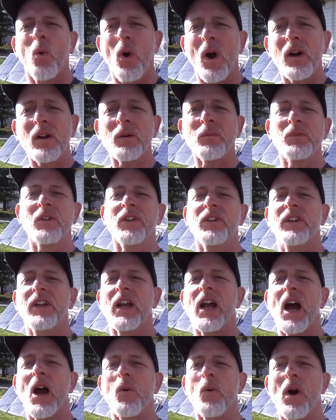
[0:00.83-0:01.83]
Welcome to
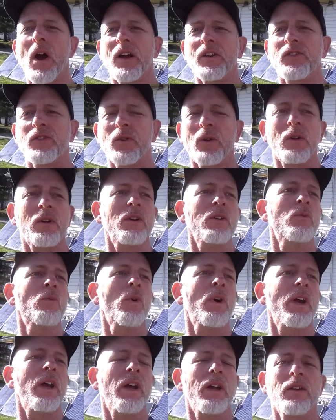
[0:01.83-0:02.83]
DIY Solar and
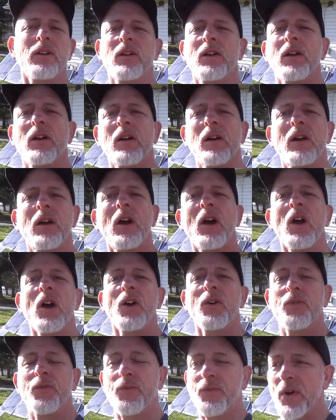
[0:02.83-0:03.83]
Wind.
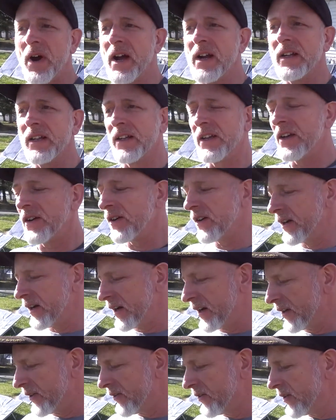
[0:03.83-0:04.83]
Finally, here it
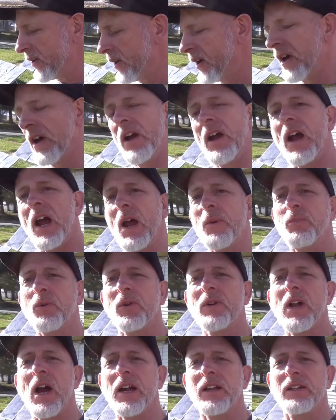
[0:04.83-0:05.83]
is, April
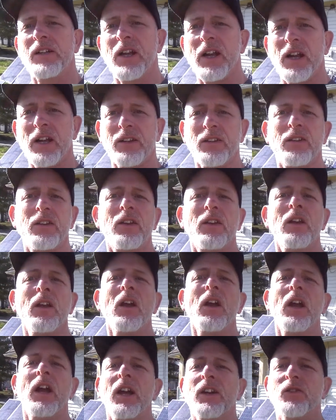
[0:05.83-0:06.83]

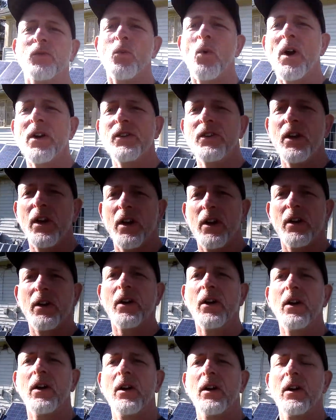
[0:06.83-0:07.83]
19th. It's one year
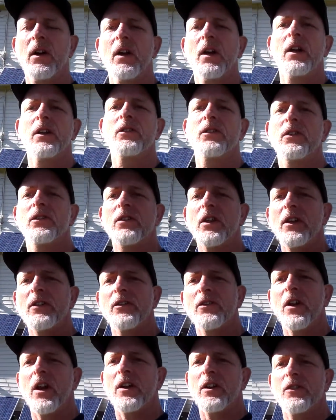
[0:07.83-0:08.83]
since I
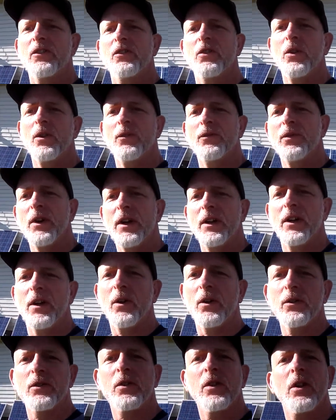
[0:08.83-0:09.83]
started shooting
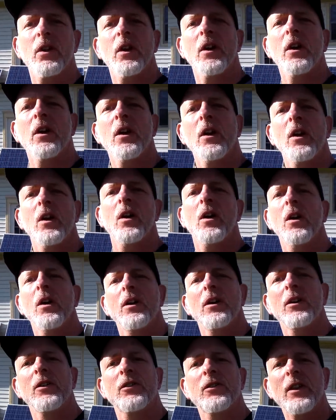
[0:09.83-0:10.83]
videos
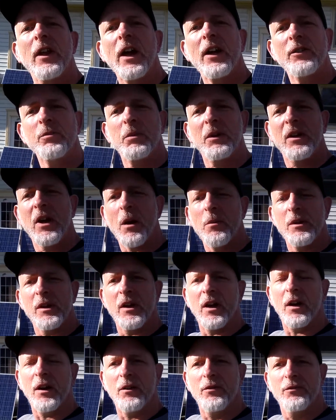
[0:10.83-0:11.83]
slash becoming
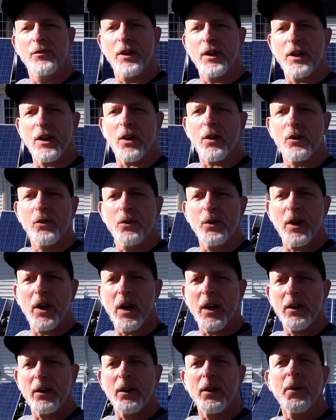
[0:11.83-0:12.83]
a video
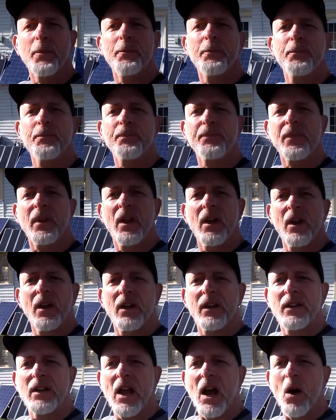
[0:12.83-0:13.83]
creator.
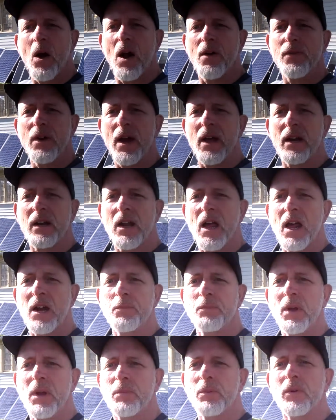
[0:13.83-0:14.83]
Now, I've had a lot
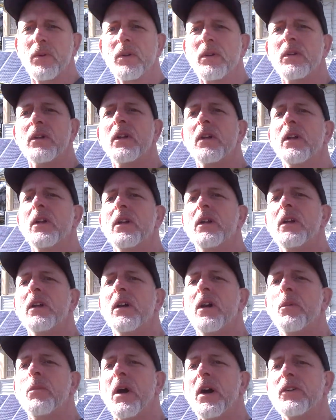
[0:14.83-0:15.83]
of people,
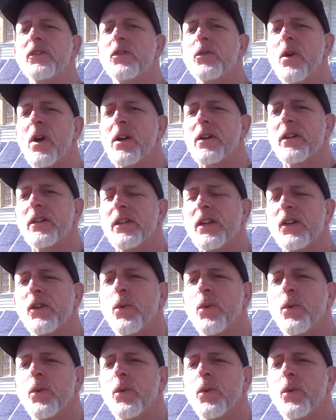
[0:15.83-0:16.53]
about 200 that